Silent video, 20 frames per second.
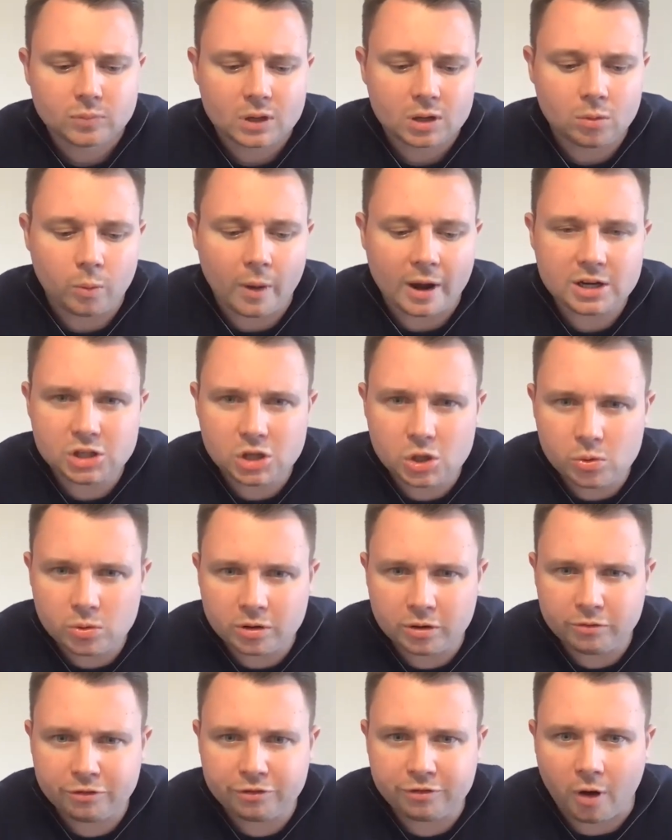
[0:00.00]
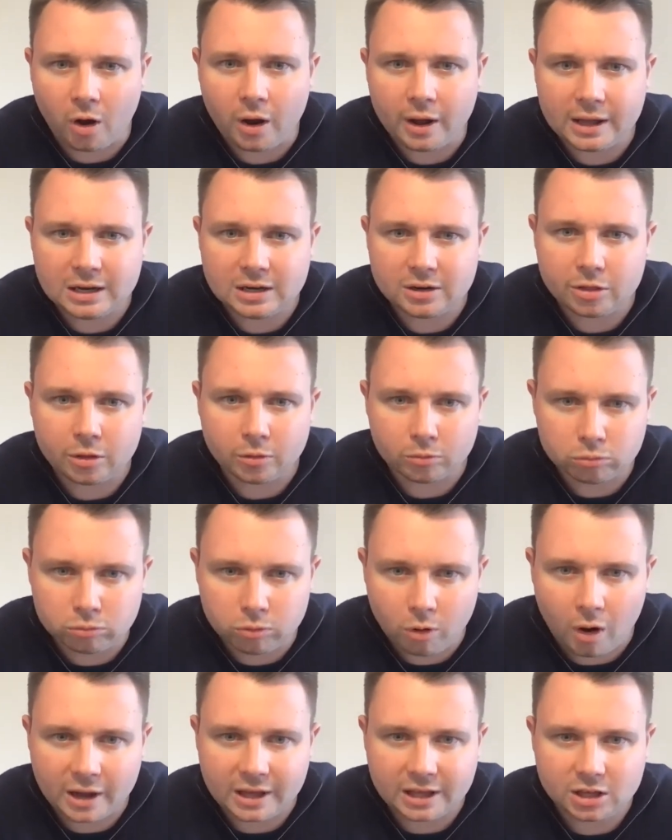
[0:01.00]
when you can find the
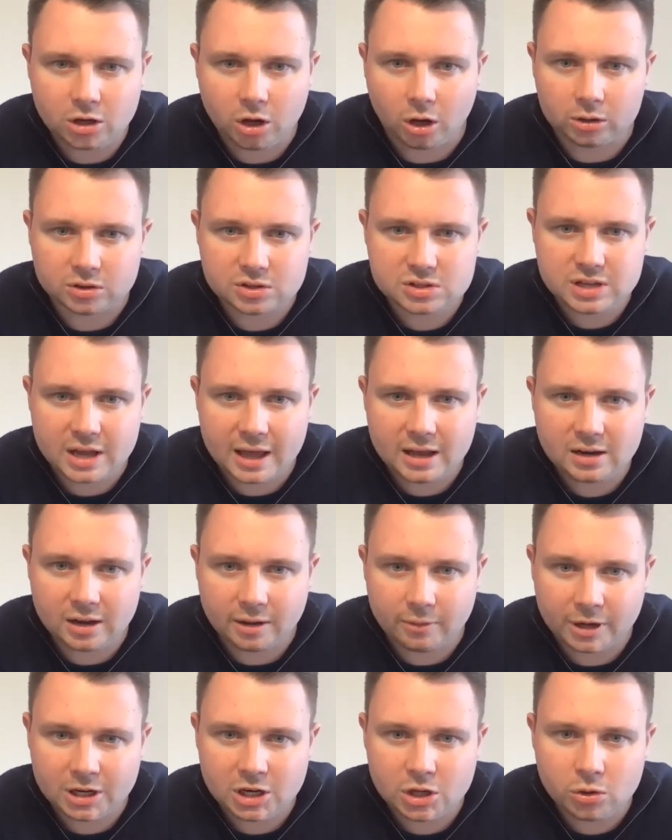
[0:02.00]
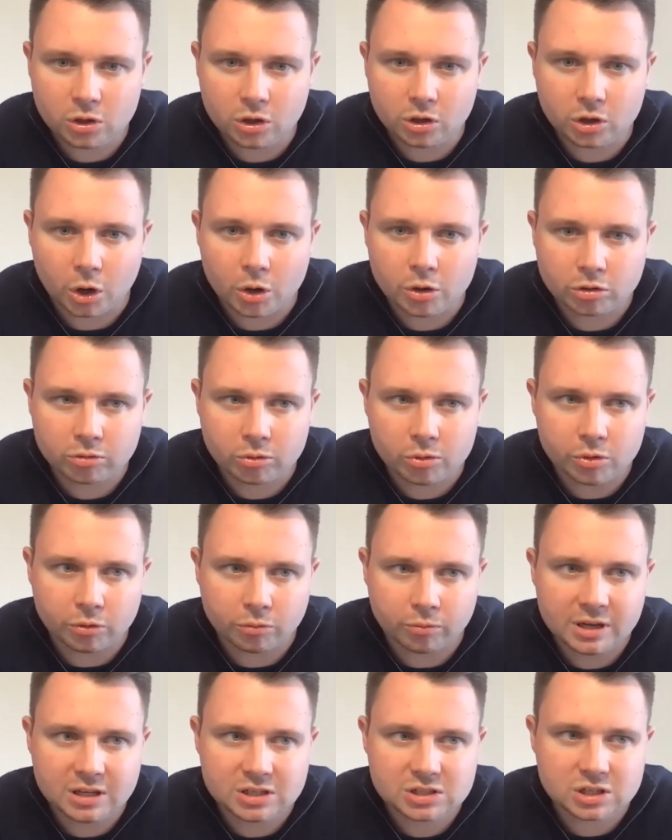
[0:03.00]
right content and when you can go through the
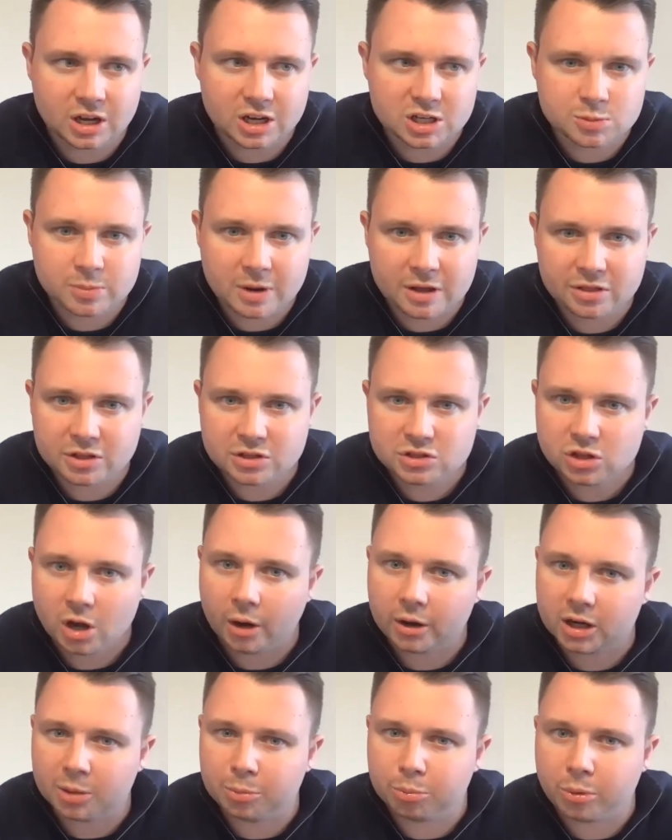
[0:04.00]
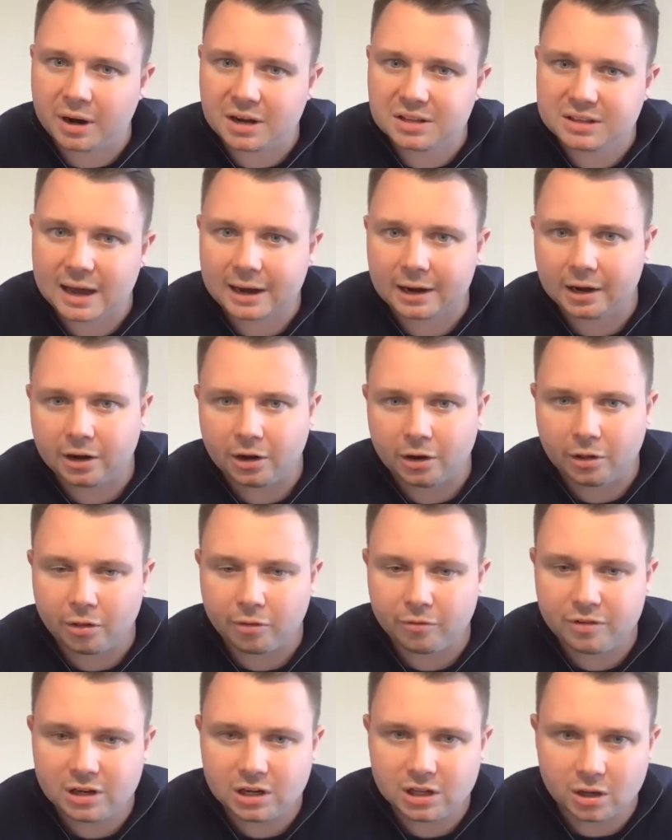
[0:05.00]
research methods that I'm going to break down in another
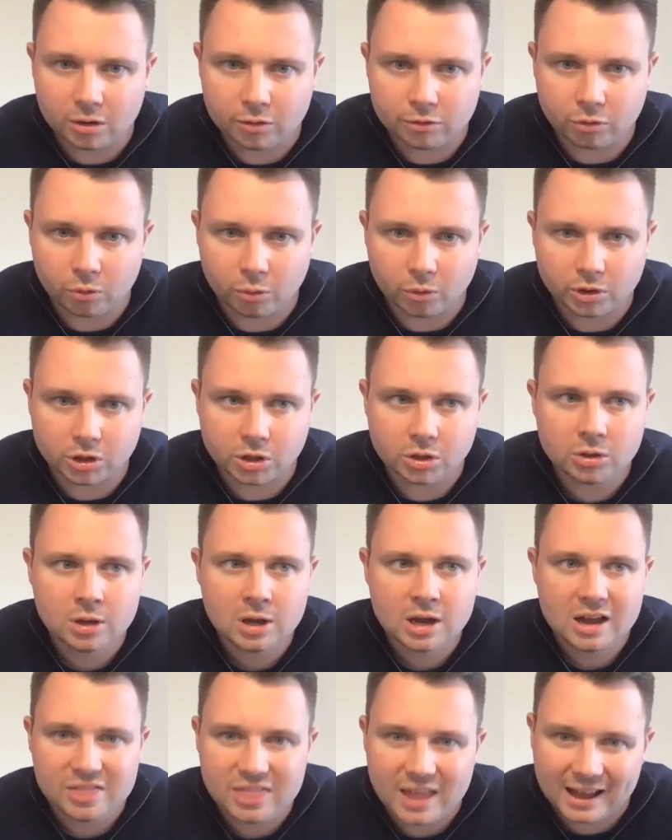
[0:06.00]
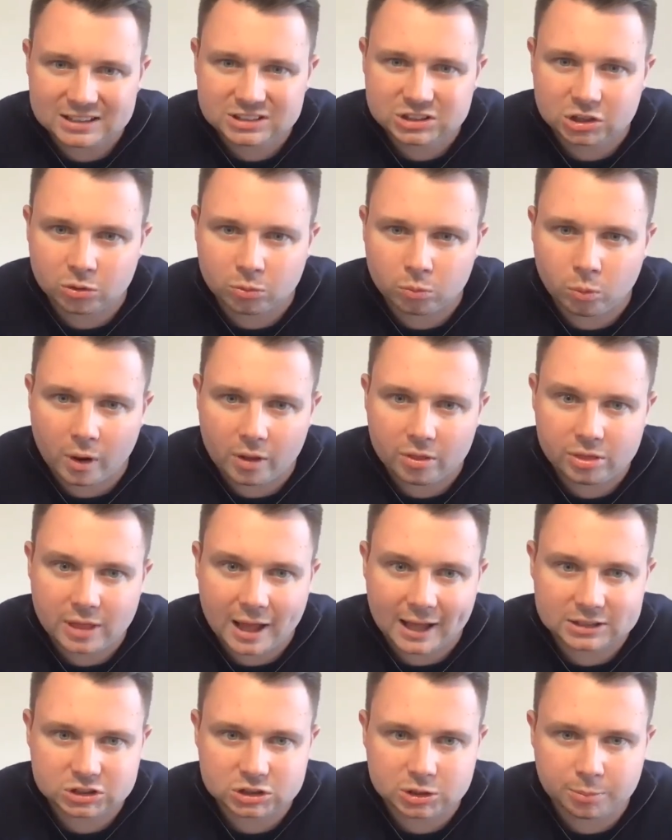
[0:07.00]
video for you, that's
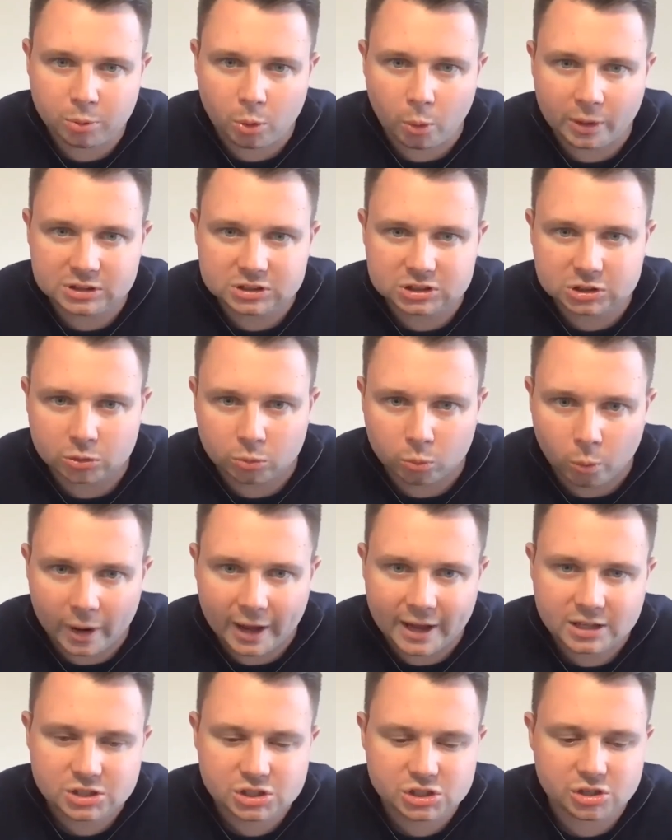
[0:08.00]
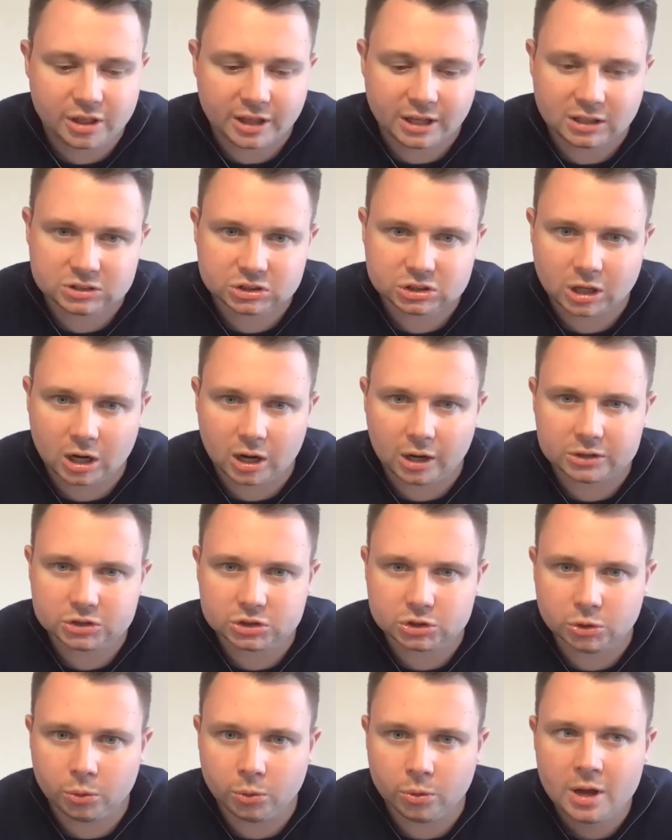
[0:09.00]
the point at which things start
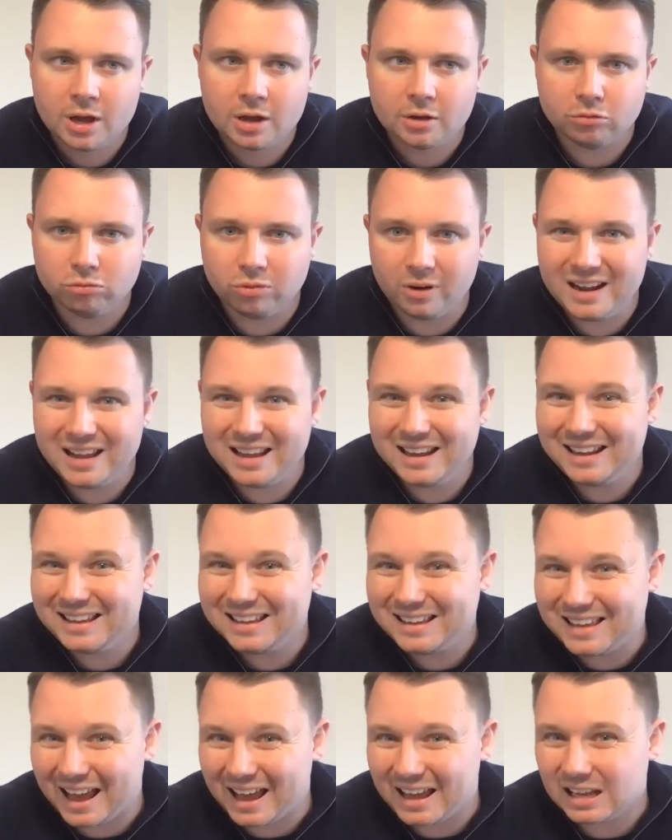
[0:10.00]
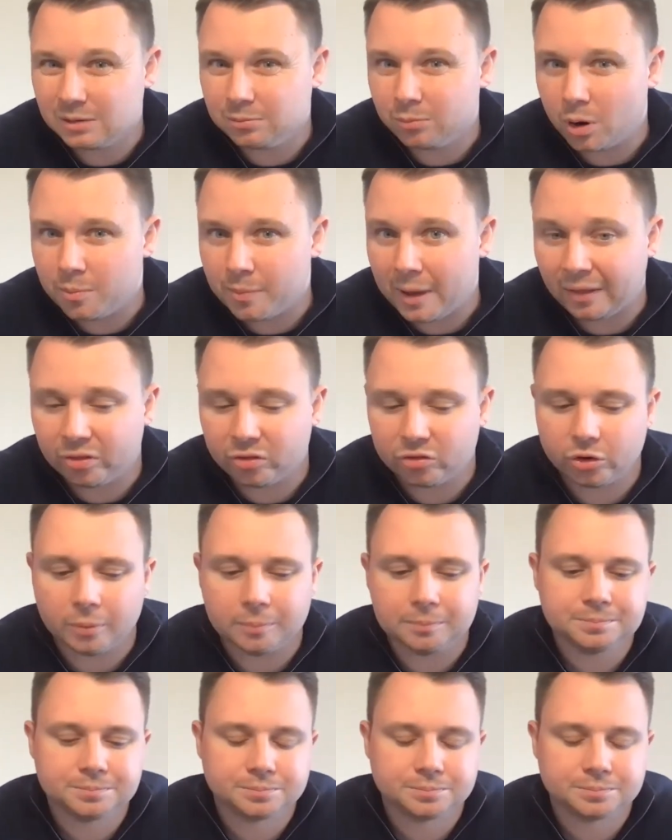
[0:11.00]
to really gain momentum.